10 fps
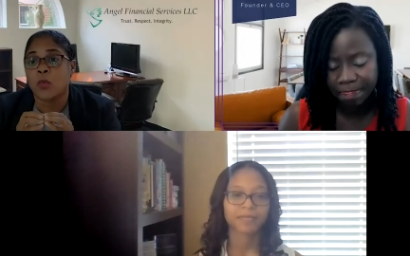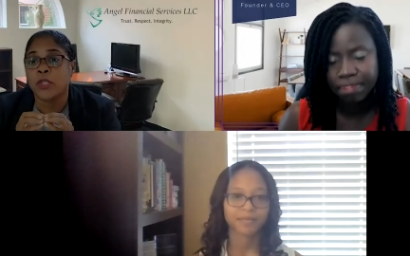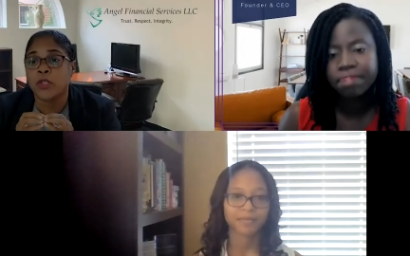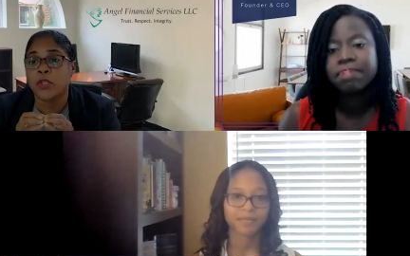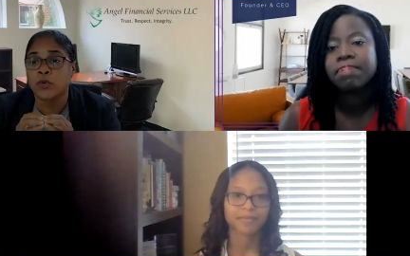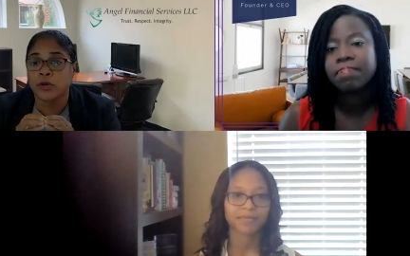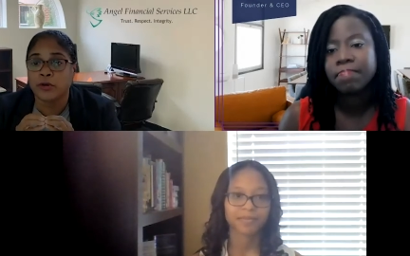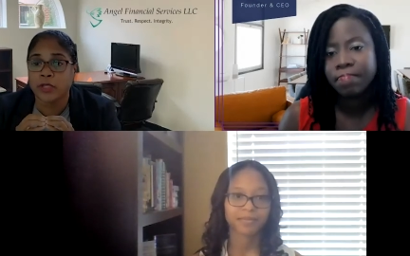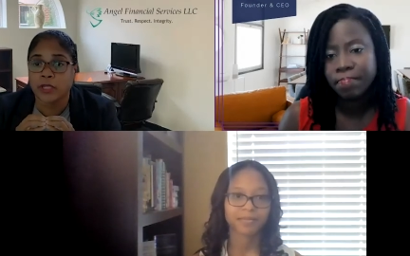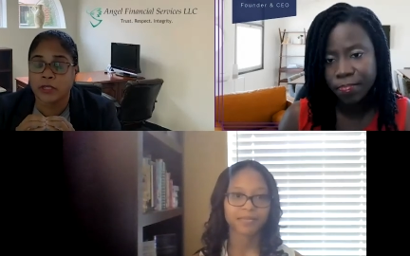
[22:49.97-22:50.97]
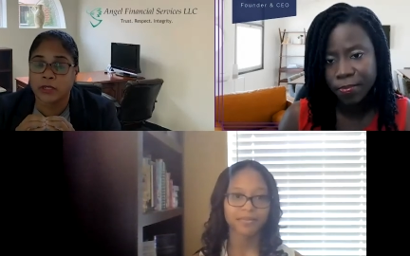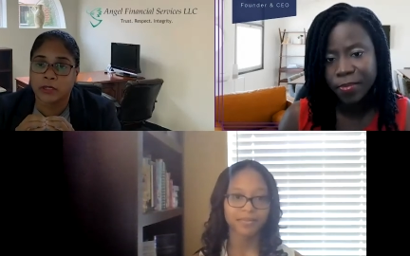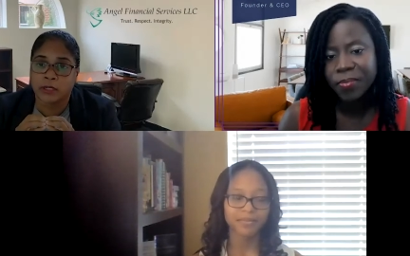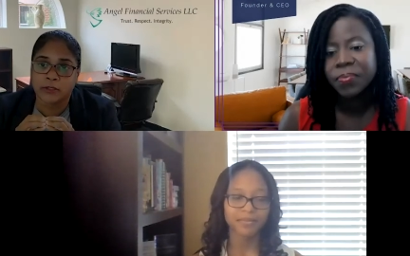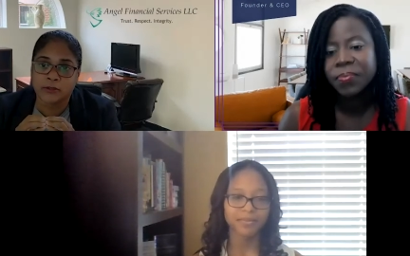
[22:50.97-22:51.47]
Speaker 1: When you're in
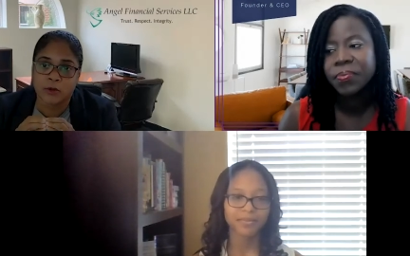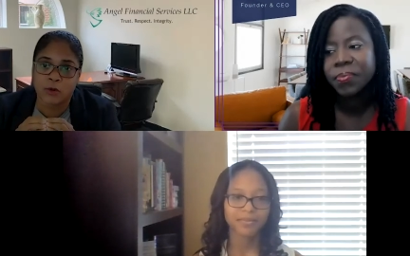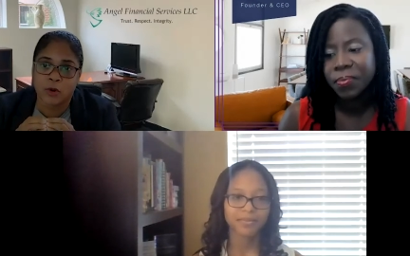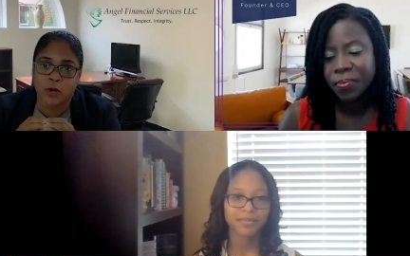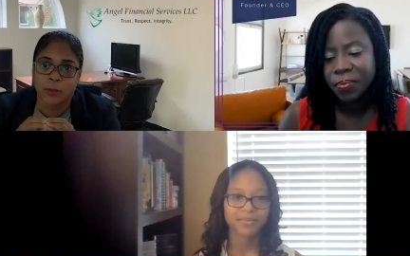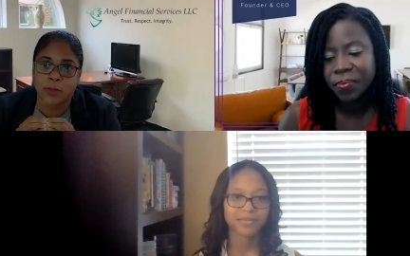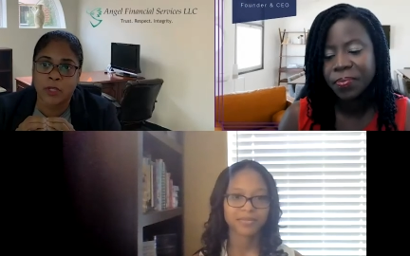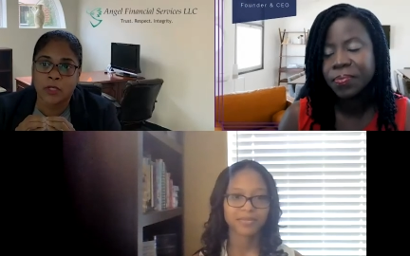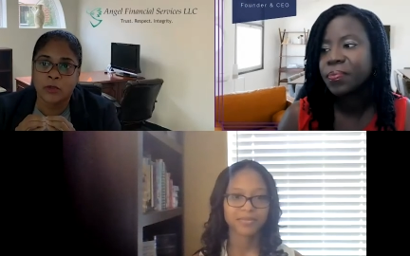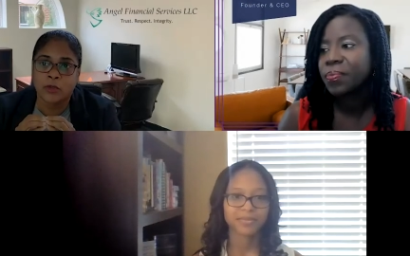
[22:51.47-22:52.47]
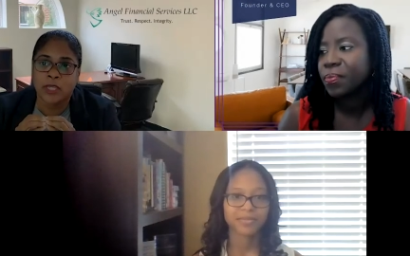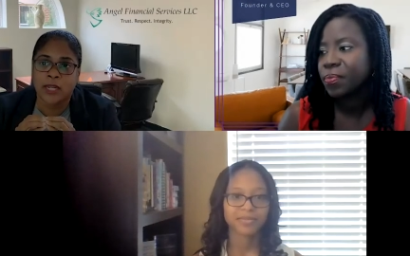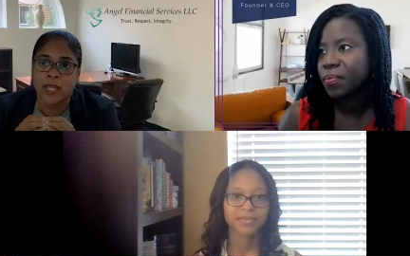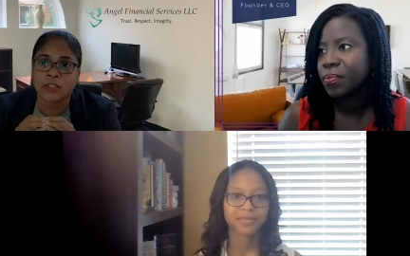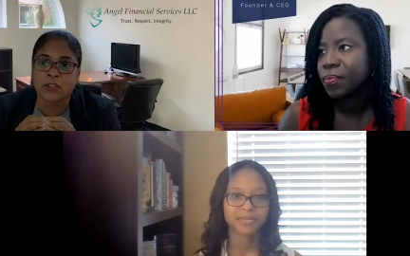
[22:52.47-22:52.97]
an S Corp, you
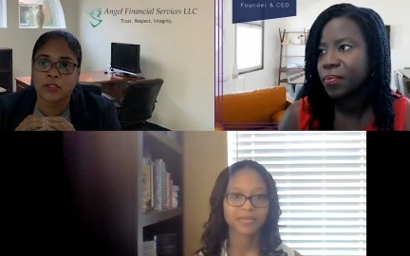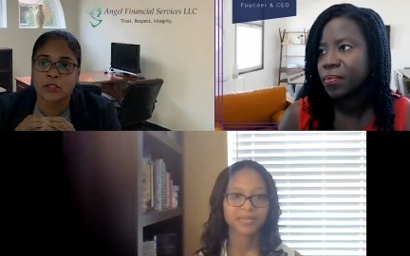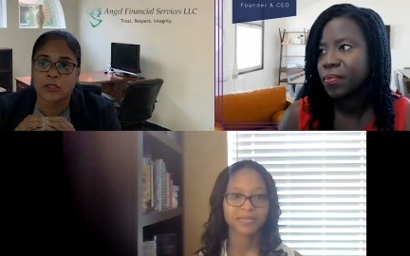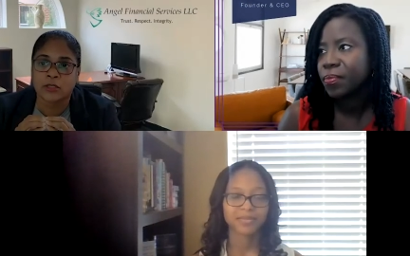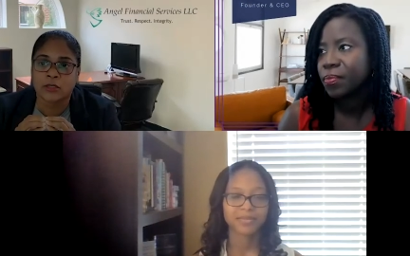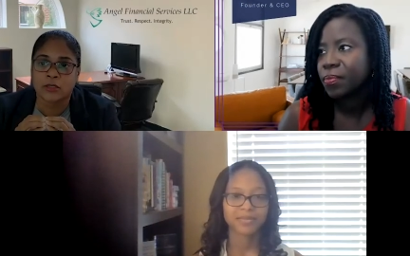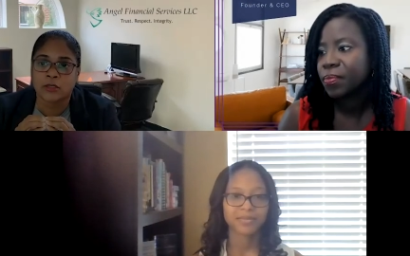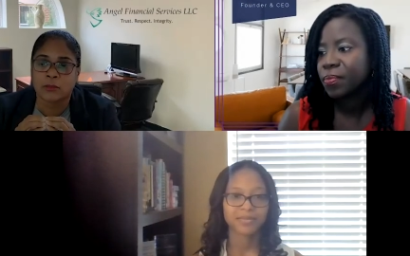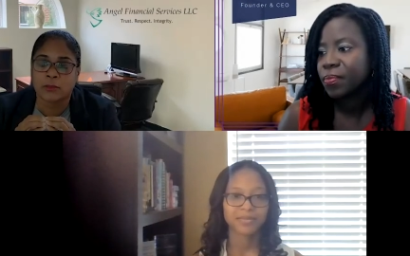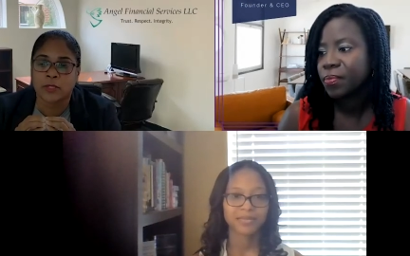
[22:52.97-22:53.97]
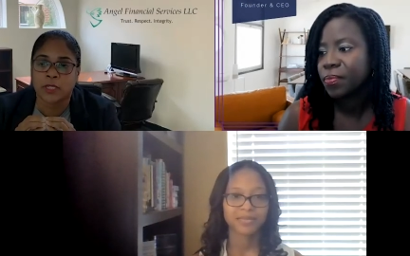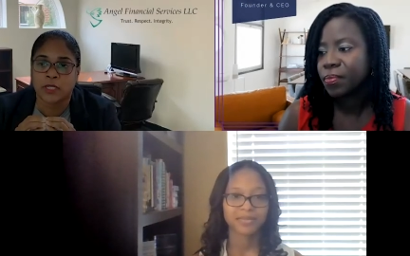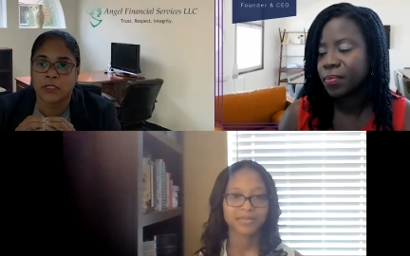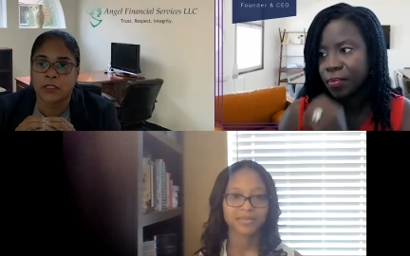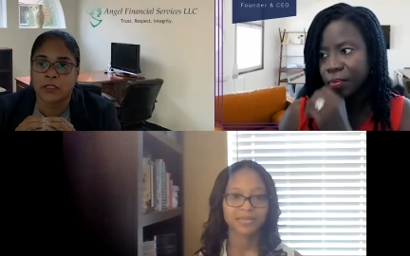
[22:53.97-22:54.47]
cannot just
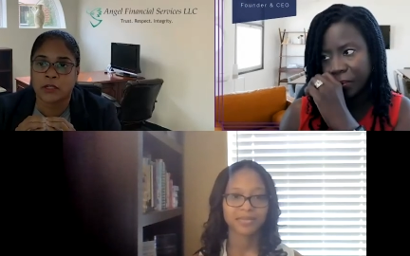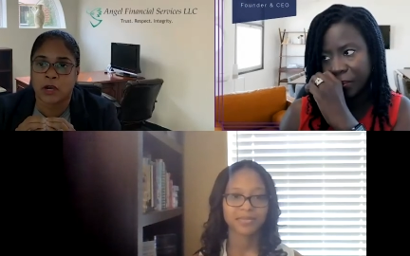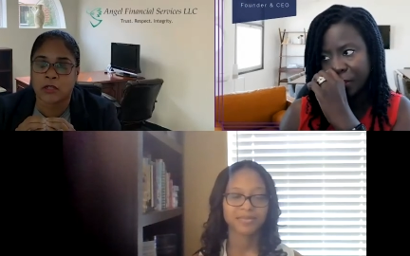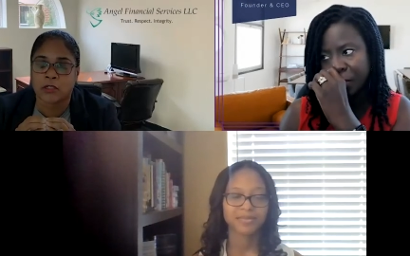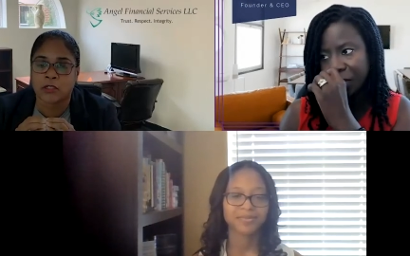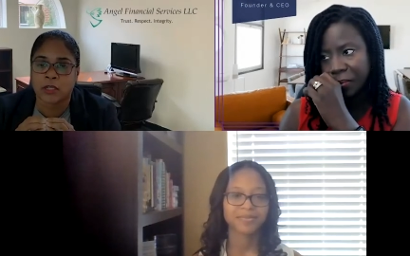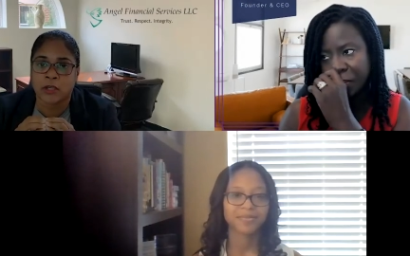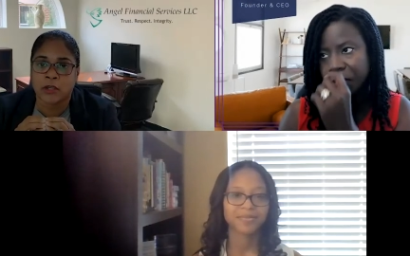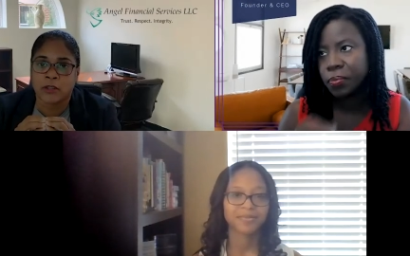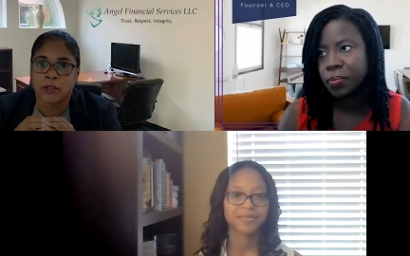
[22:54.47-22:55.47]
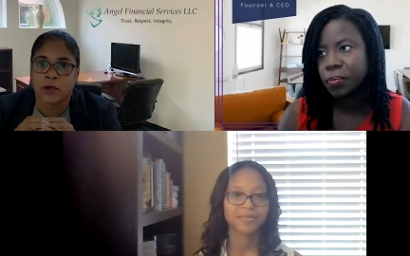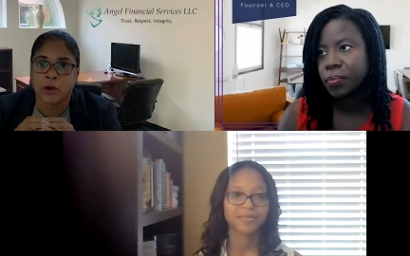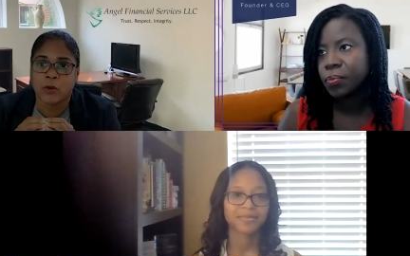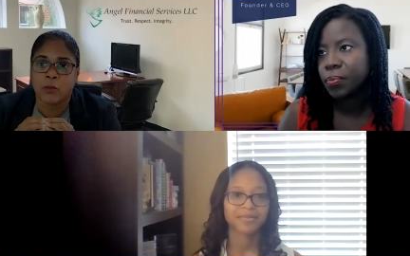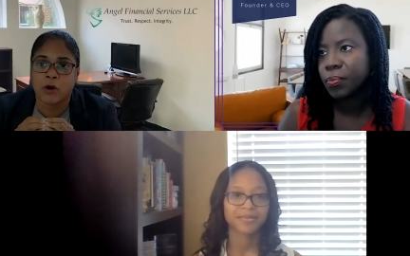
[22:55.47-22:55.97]
simply deduct the
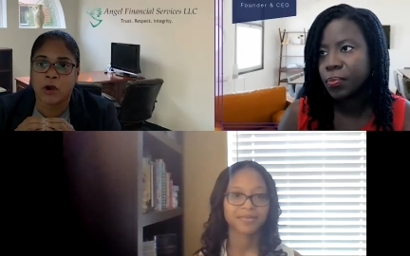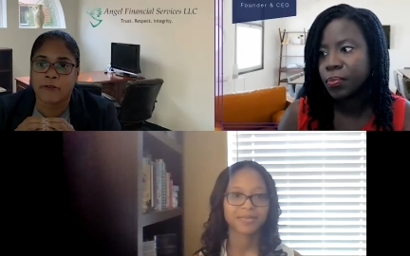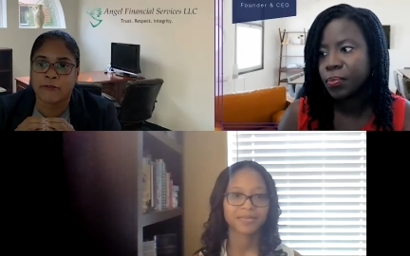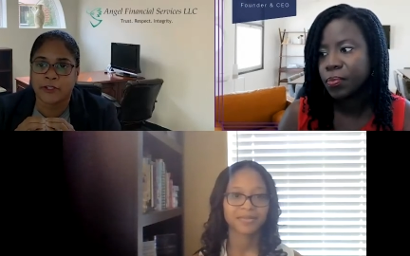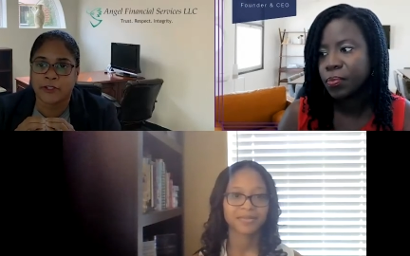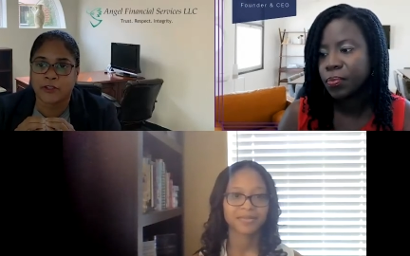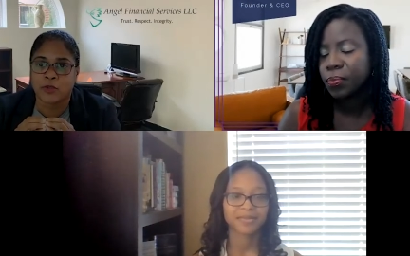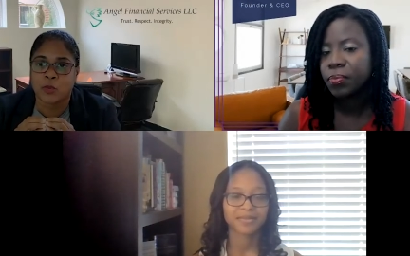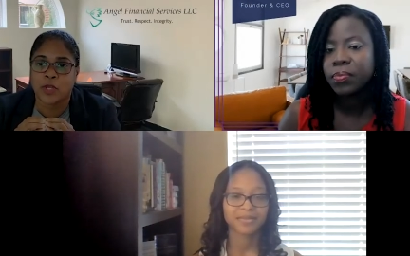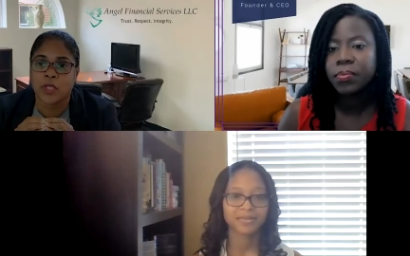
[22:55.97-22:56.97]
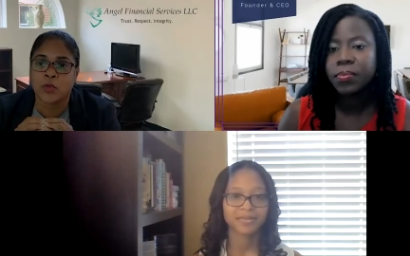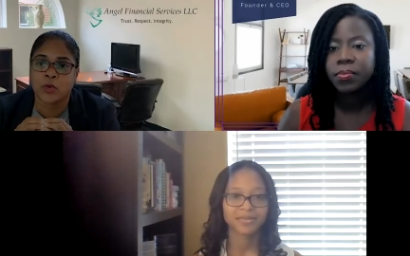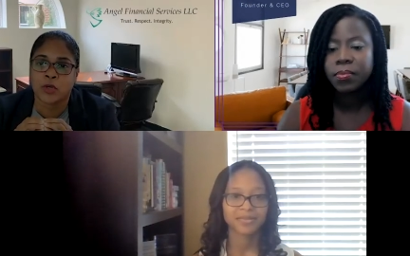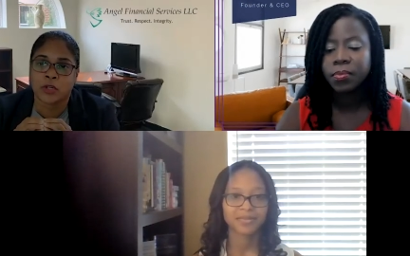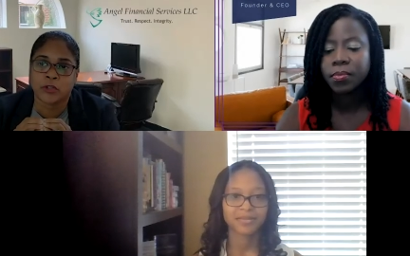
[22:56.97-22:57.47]
home office the way you
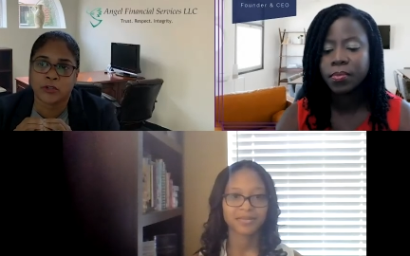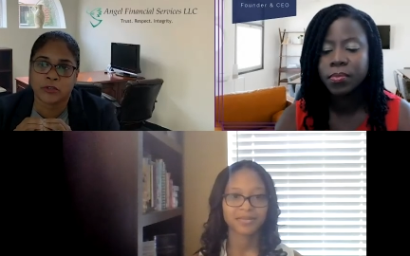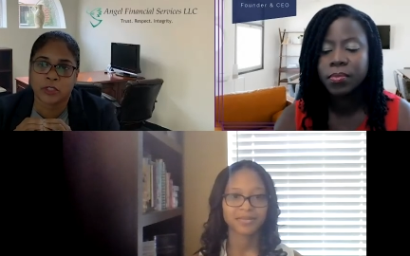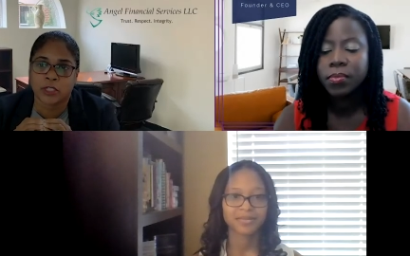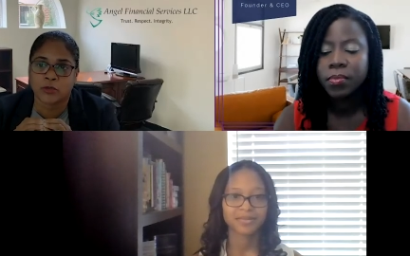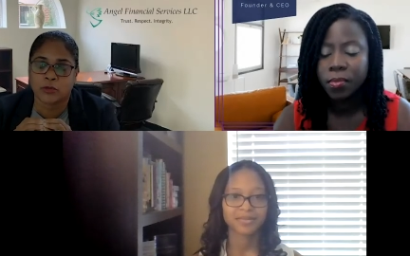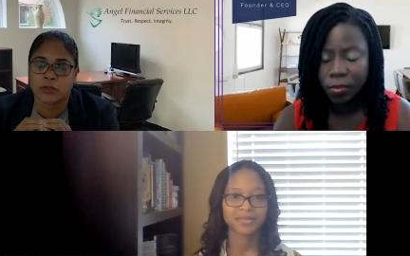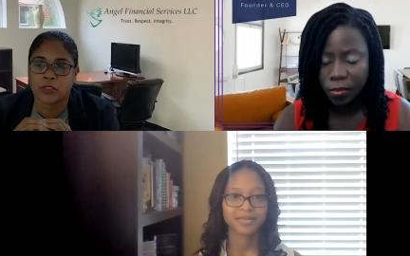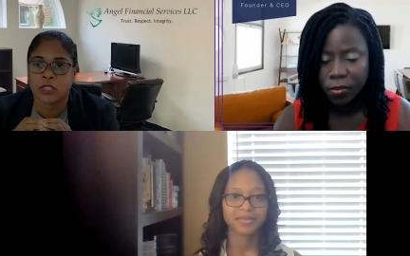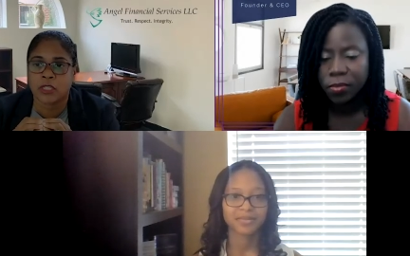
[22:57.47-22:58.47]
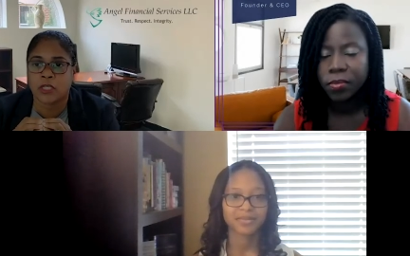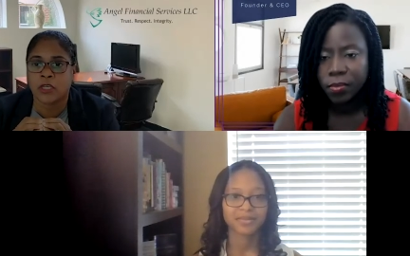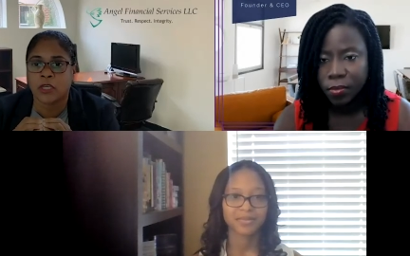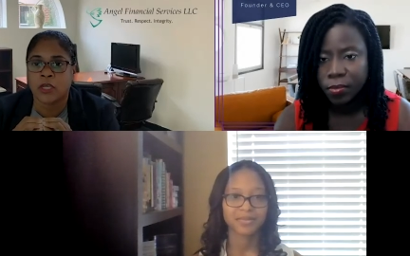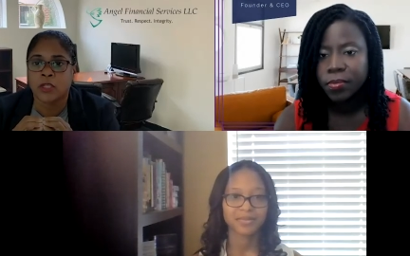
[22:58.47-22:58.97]
would on your Schedule C.